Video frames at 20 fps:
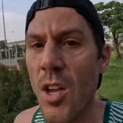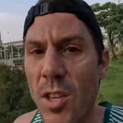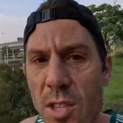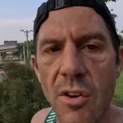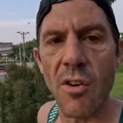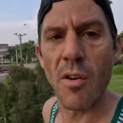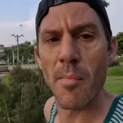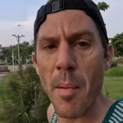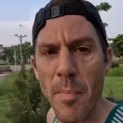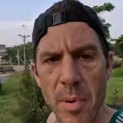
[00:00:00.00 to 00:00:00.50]

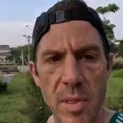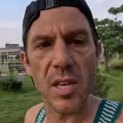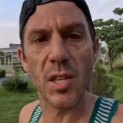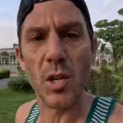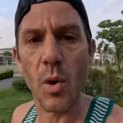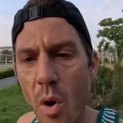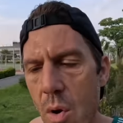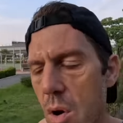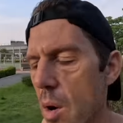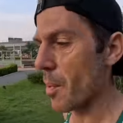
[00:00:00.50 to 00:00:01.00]
So remember this
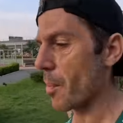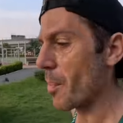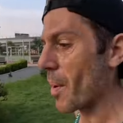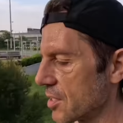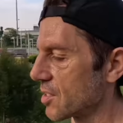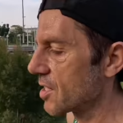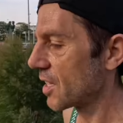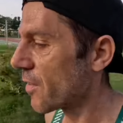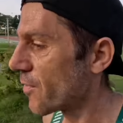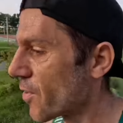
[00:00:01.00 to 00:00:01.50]
quote I'm
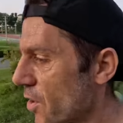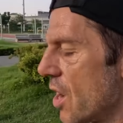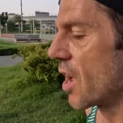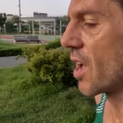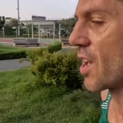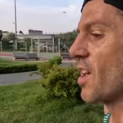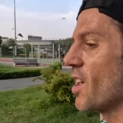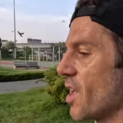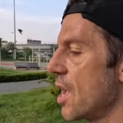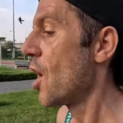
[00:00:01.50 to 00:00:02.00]
about to give you.
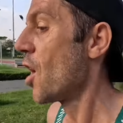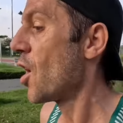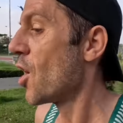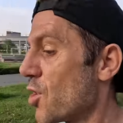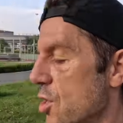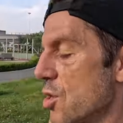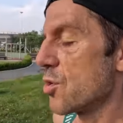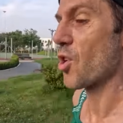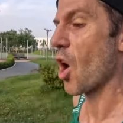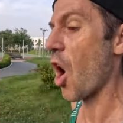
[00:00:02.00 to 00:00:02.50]

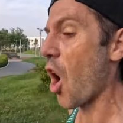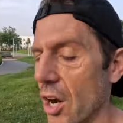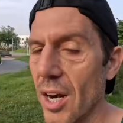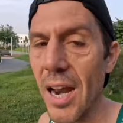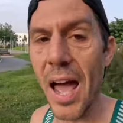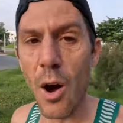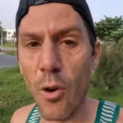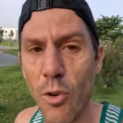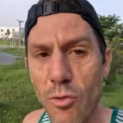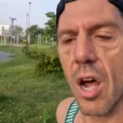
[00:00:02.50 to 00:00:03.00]
You
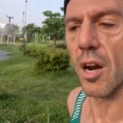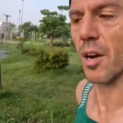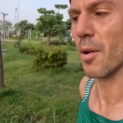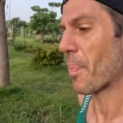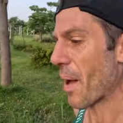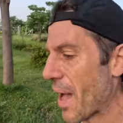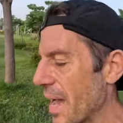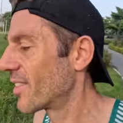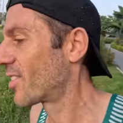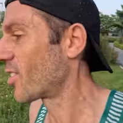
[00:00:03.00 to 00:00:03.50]
can't outrun a
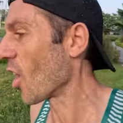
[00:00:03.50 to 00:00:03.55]
bad